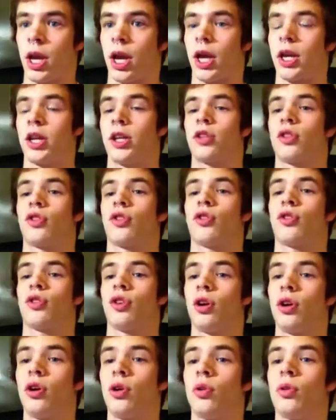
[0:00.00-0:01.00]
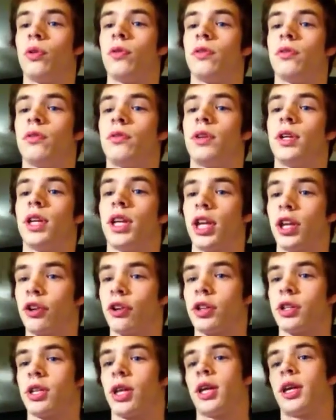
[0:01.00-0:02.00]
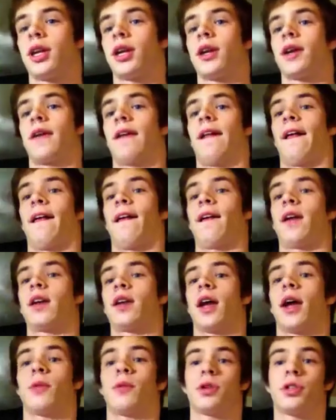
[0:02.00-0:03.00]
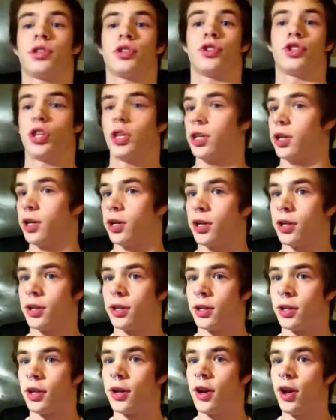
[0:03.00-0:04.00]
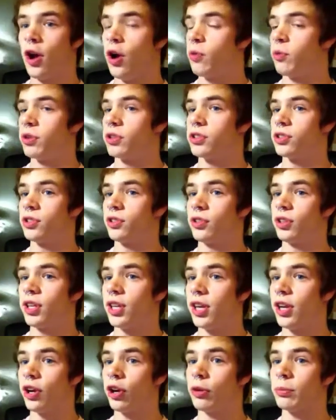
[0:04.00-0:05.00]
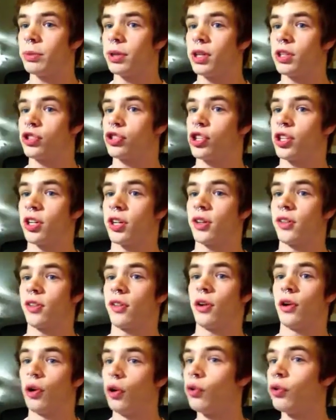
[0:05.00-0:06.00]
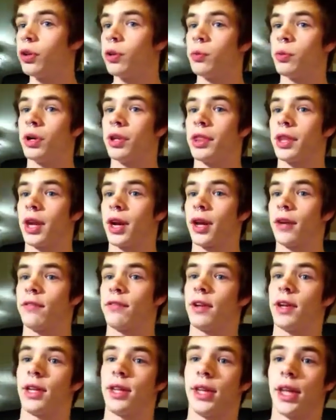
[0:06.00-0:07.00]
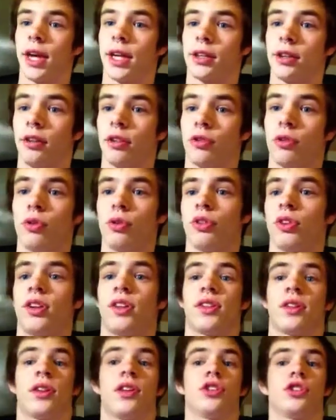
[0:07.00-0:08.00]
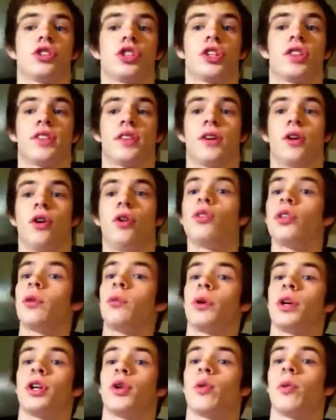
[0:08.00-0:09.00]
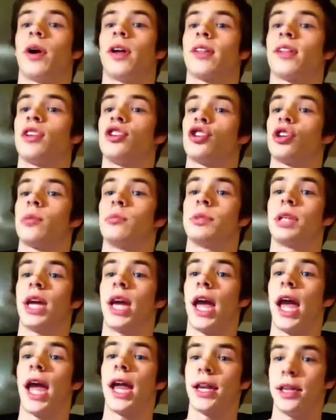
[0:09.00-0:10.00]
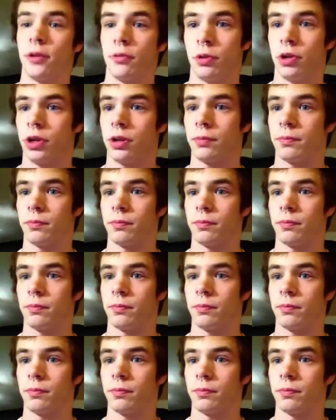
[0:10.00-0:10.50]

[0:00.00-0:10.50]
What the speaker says: And it's so irritating, and I wish Jenna was still here, because Jenna is the only one that I've liked this whole season, and she's the only one who hasn't jumped anyone.